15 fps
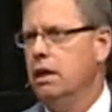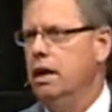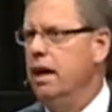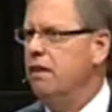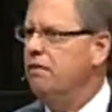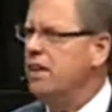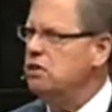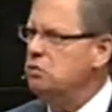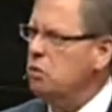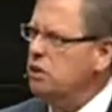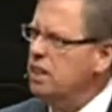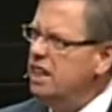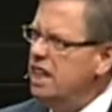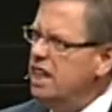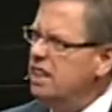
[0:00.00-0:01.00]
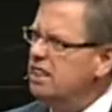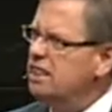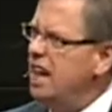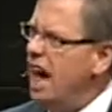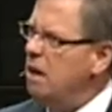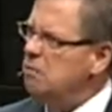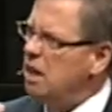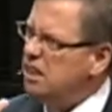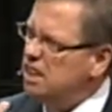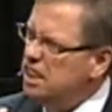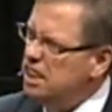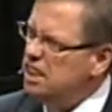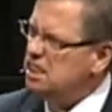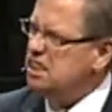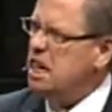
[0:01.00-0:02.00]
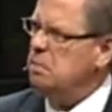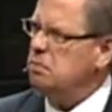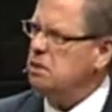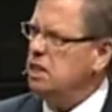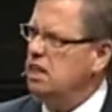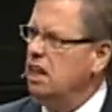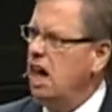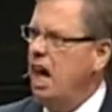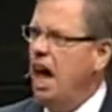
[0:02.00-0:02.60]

If that's what it is, I'm not going to accept it.